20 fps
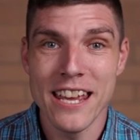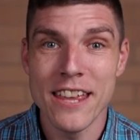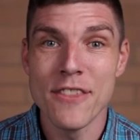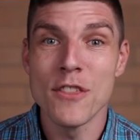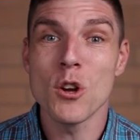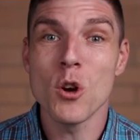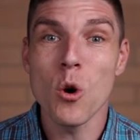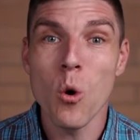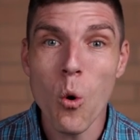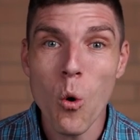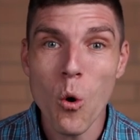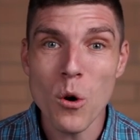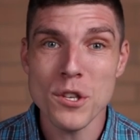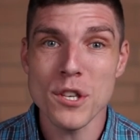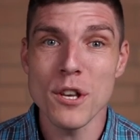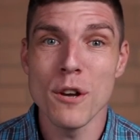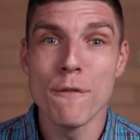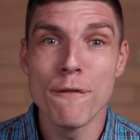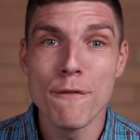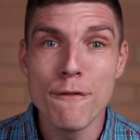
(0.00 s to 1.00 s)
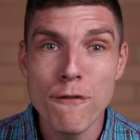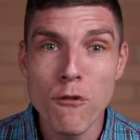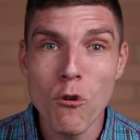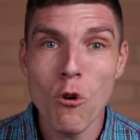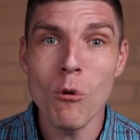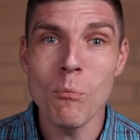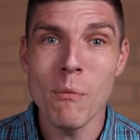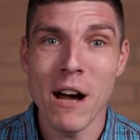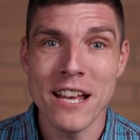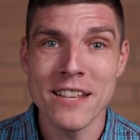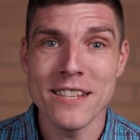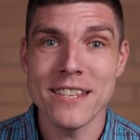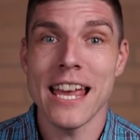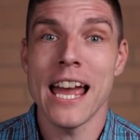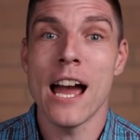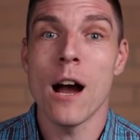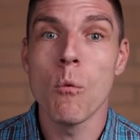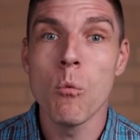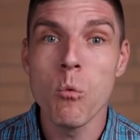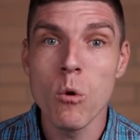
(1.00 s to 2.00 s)
In the course of 4 months,
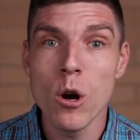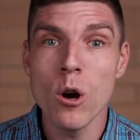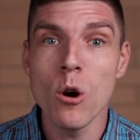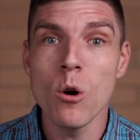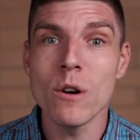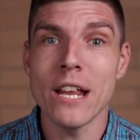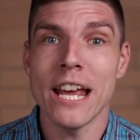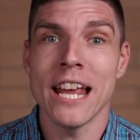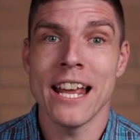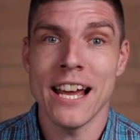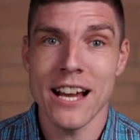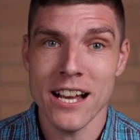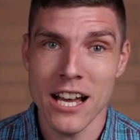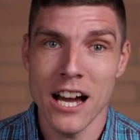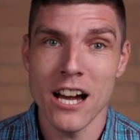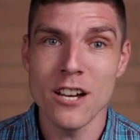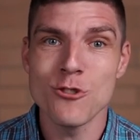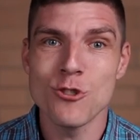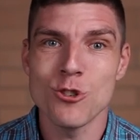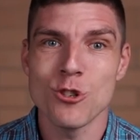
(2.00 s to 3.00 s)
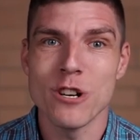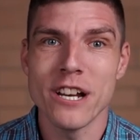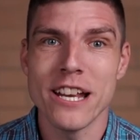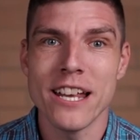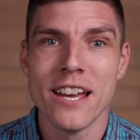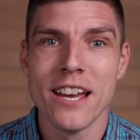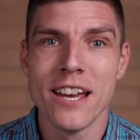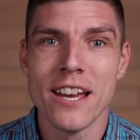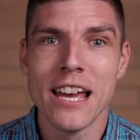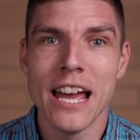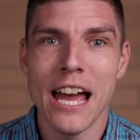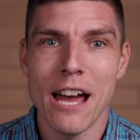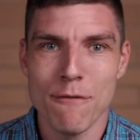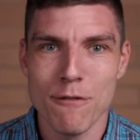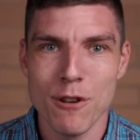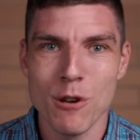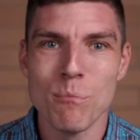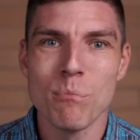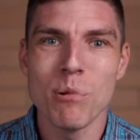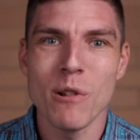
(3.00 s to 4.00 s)
our world and our country have
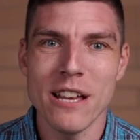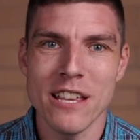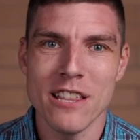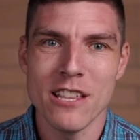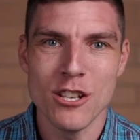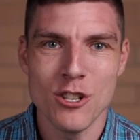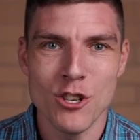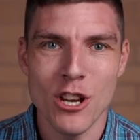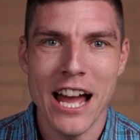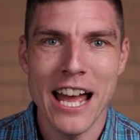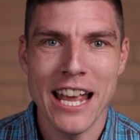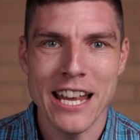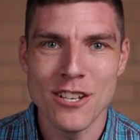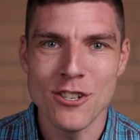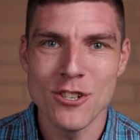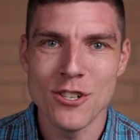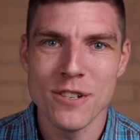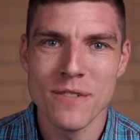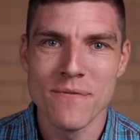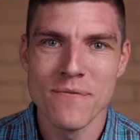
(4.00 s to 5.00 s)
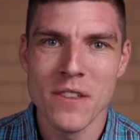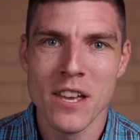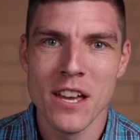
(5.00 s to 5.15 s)
completely changed.